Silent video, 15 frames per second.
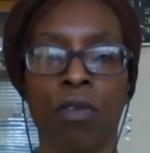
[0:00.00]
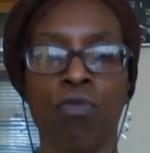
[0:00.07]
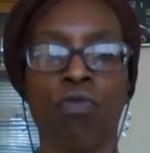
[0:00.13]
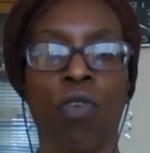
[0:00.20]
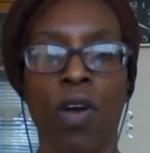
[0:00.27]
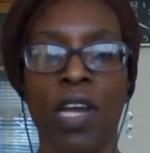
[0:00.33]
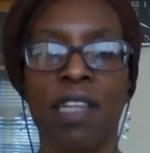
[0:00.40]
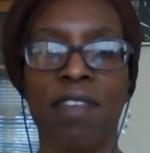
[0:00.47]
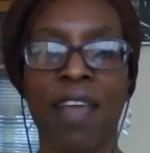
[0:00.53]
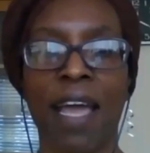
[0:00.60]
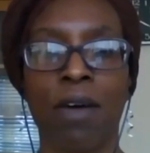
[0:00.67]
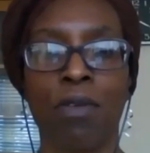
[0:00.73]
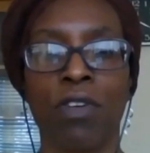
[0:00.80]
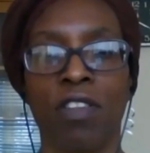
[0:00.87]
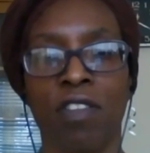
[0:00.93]
write
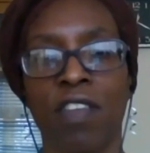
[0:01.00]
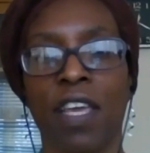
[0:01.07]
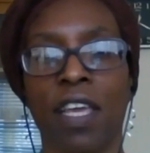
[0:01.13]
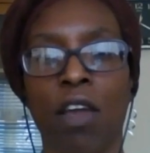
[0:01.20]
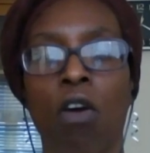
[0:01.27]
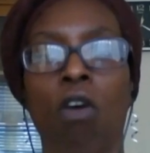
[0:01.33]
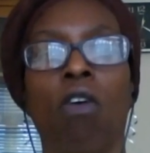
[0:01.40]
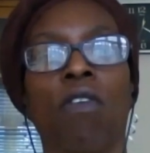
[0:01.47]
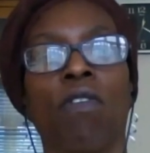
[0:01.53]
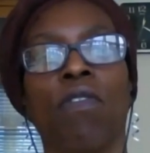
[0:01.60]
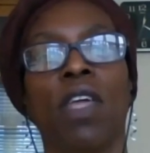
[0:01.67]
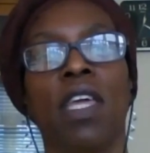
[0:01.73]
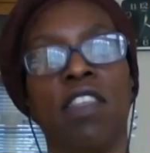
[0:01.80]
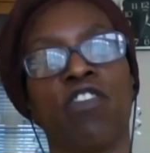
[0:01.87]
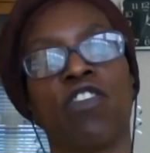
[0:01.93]
down and tick off.
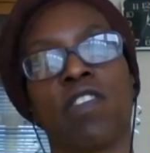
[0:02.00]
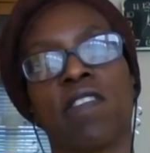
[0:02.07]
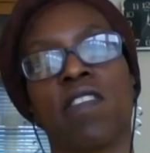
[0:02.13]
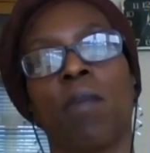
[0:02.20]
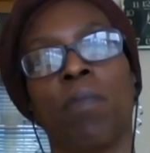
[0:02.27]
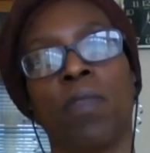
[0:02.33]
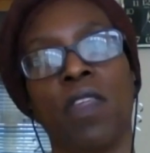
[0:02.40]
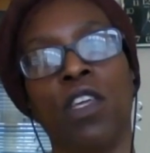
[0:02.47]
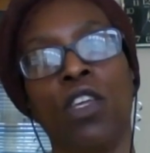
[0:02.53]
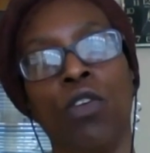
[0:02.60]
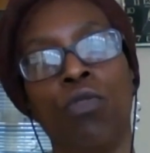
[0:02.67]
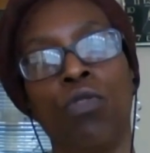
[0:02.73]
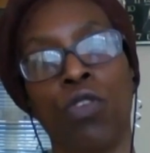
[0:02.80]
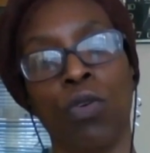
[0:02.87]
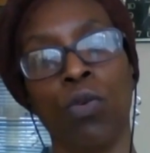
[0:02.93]
It's just something
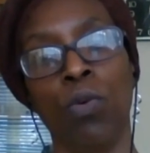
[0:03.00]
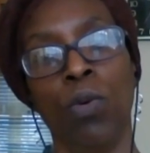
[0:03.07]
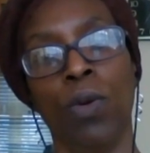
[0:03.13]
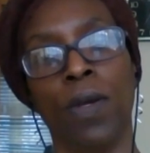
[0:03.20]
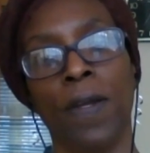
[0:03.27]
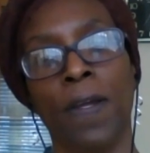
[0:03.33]
you do